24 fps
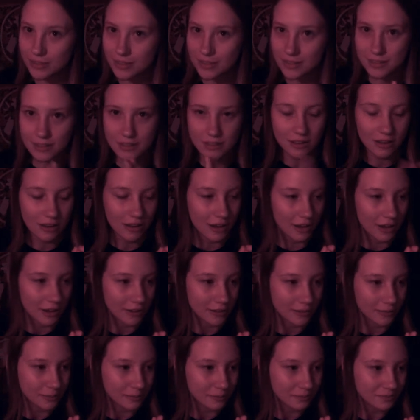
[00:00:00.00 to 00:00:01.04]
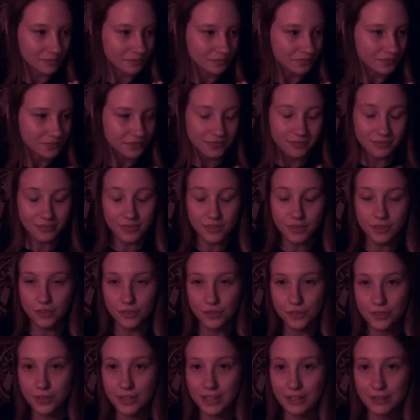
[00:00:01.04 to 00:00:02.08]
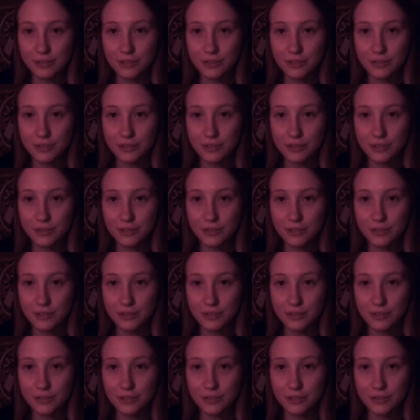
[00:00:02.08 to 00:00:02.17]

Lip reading: So yeah,